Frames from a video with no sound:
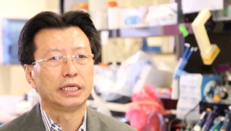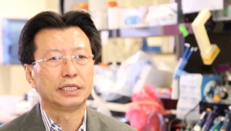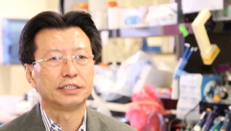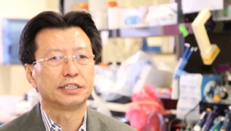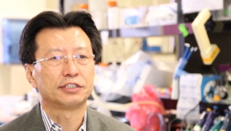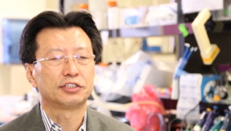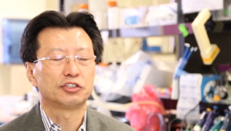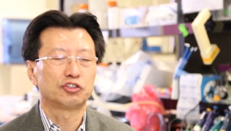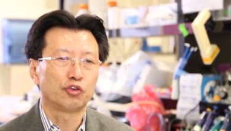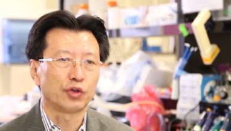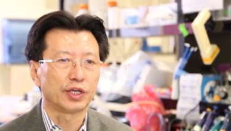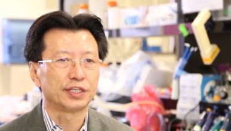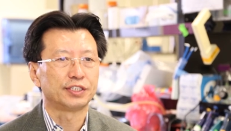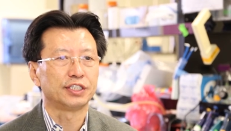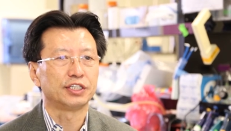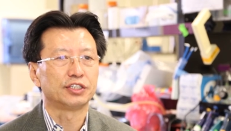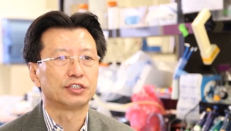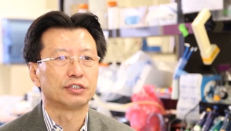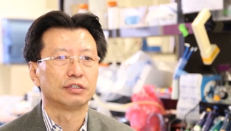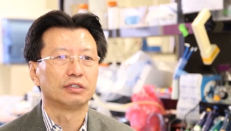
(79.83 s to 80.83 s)
in this
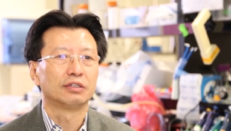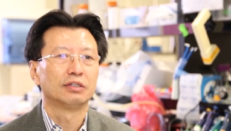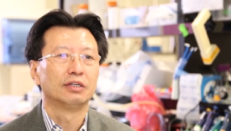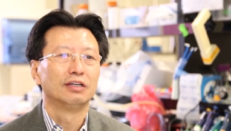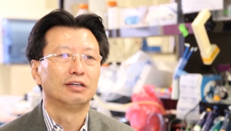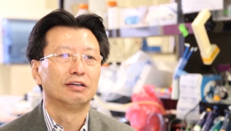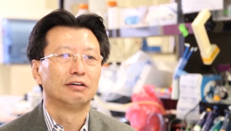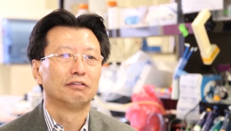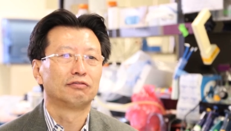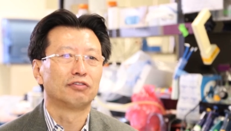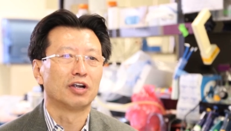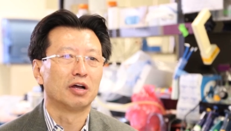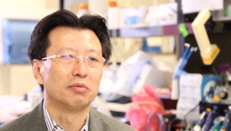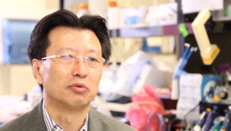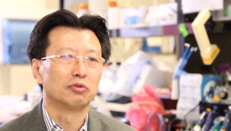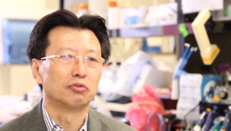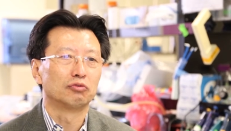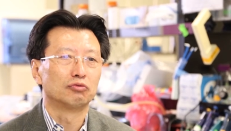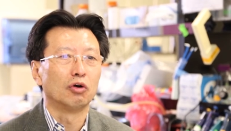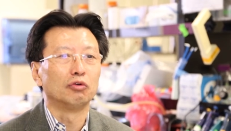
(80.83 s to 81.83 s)
transition
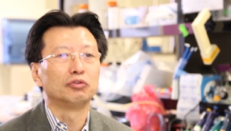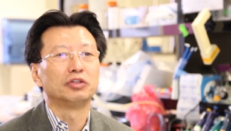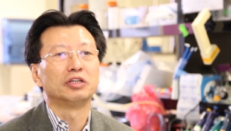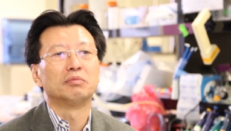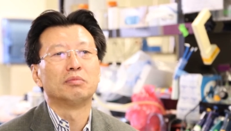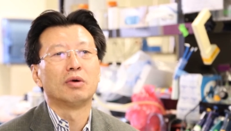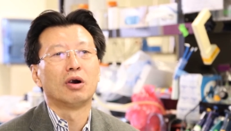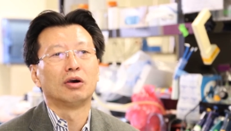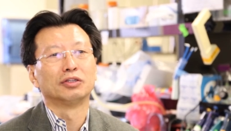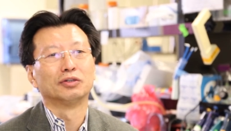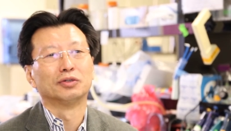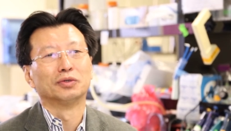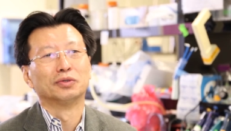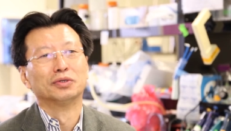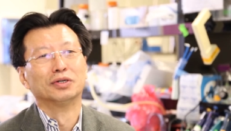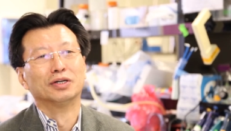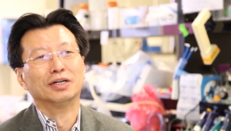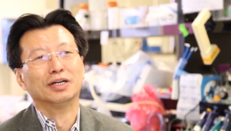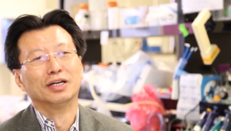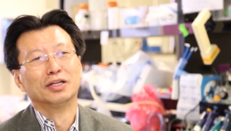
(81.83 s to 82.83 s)
from rodent model
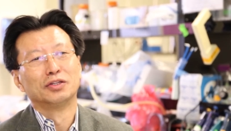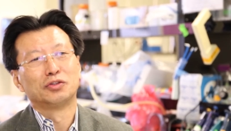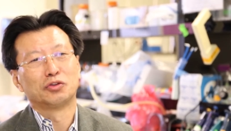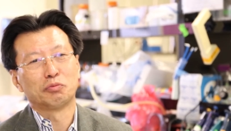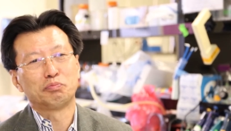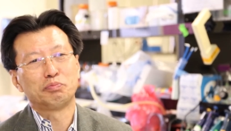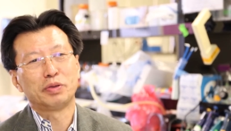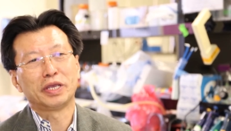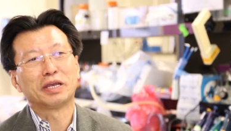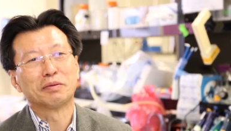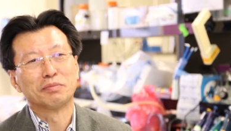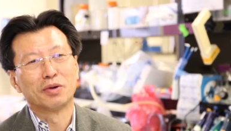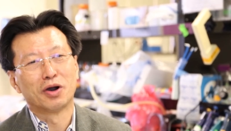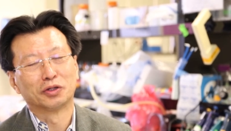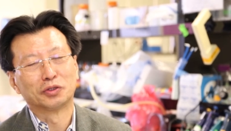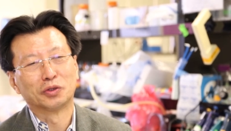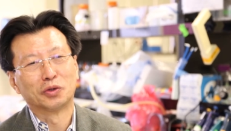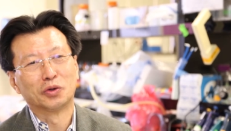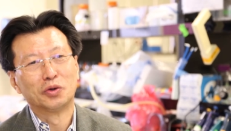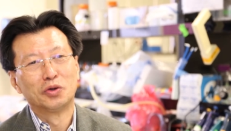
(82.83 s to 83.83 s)
to pig
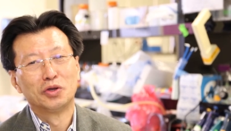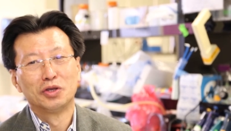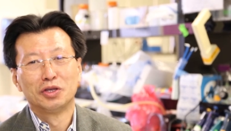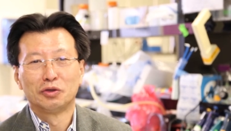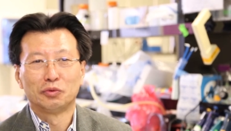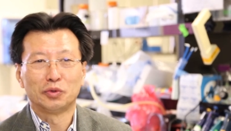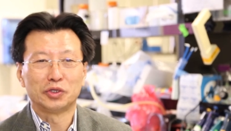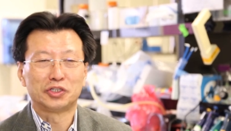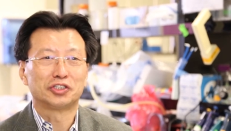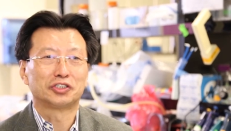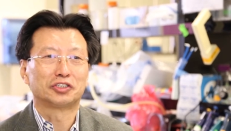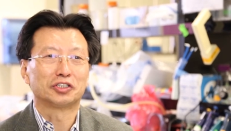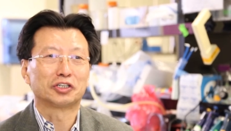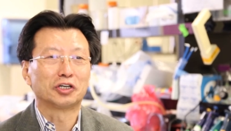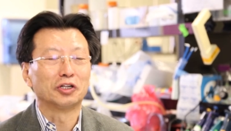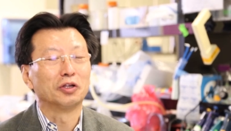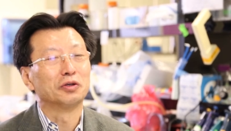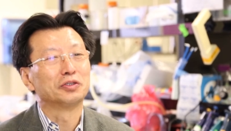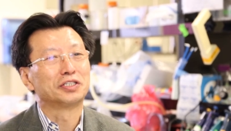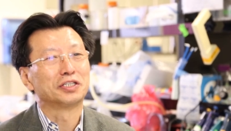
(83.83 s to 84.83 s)
model, which is the
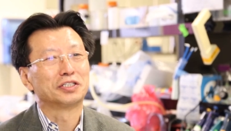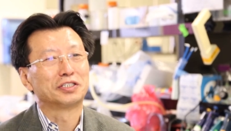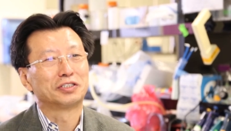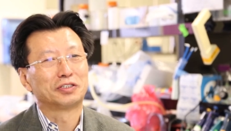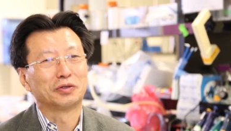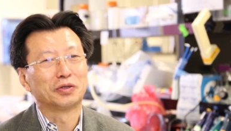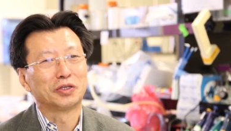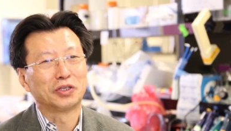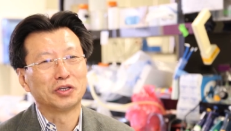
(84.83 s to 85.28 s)
closest to